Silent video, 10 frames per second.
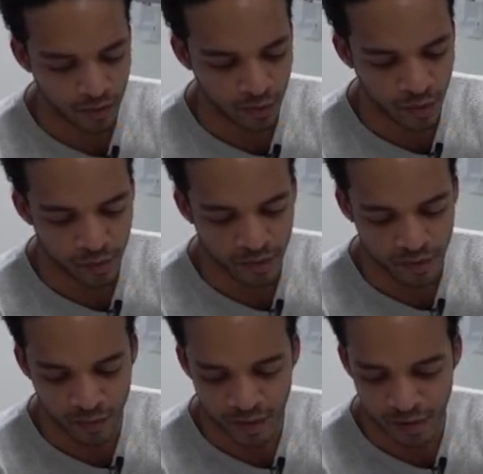work of the
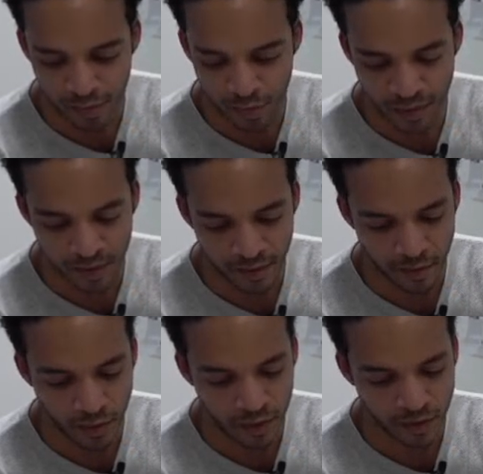3D print
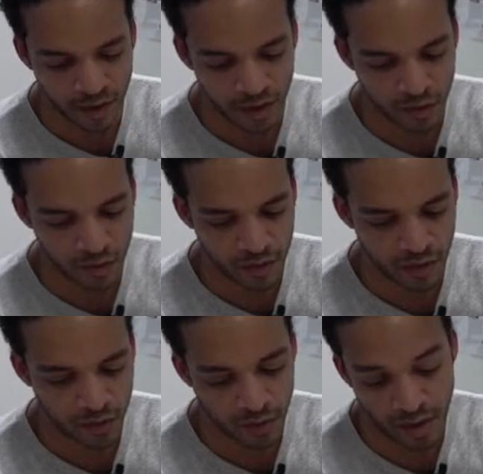mold has shown
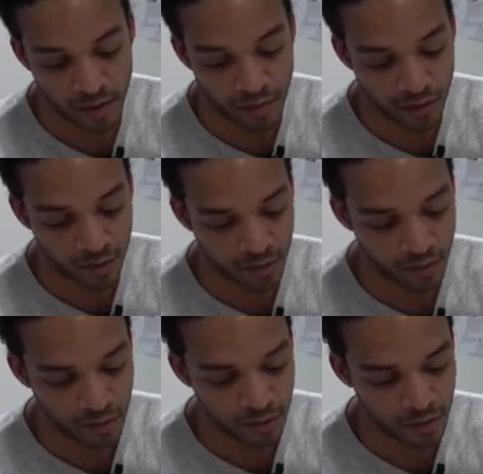that you can make
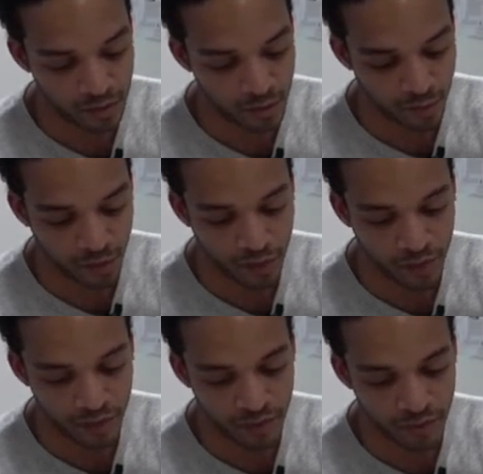a
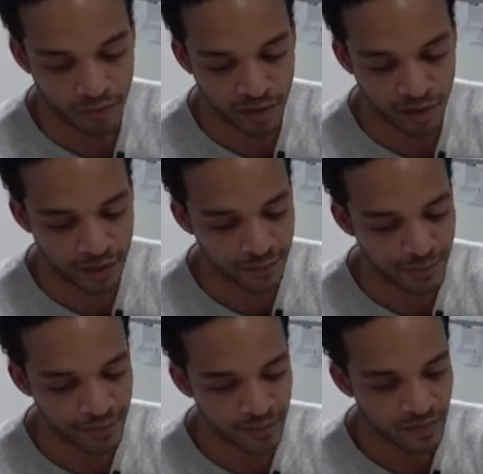product from it,
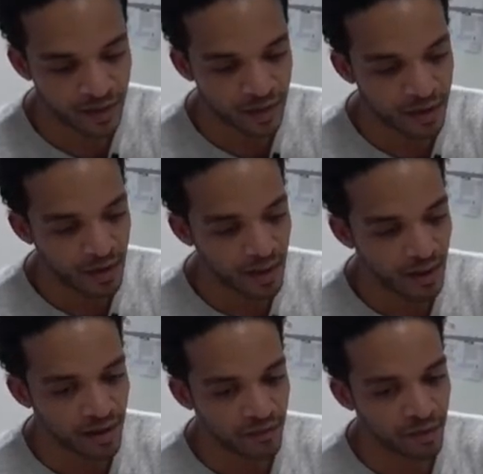
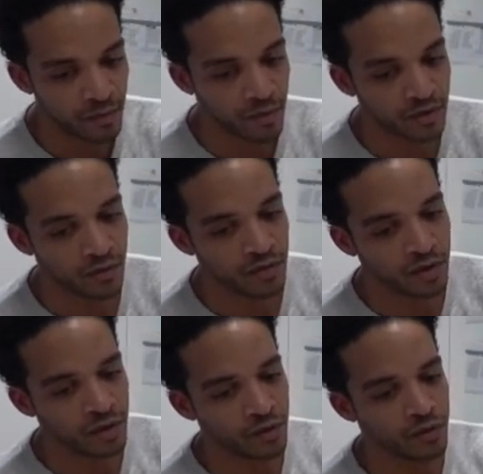and I think most of the
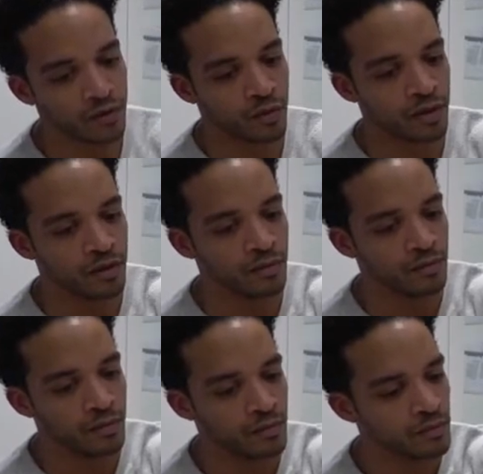issues were
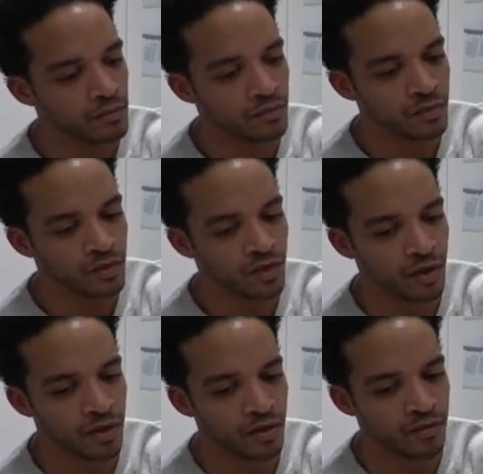
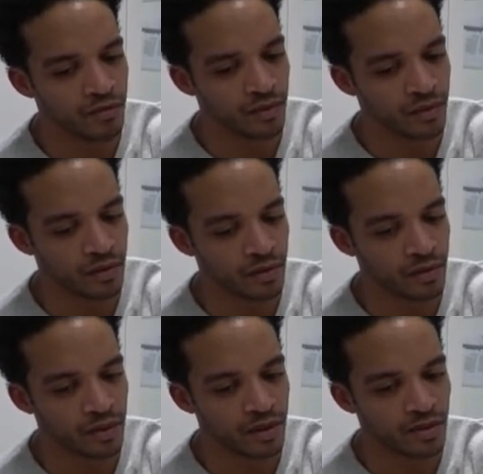done of,
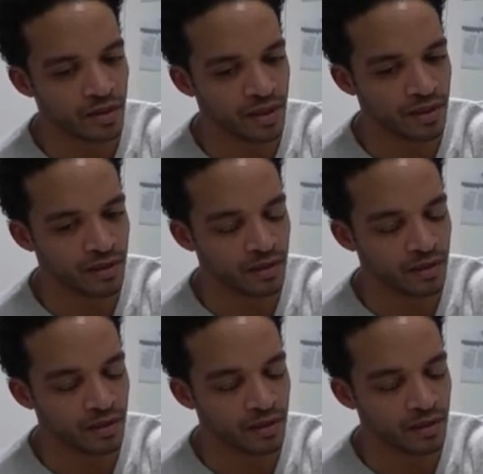let's say,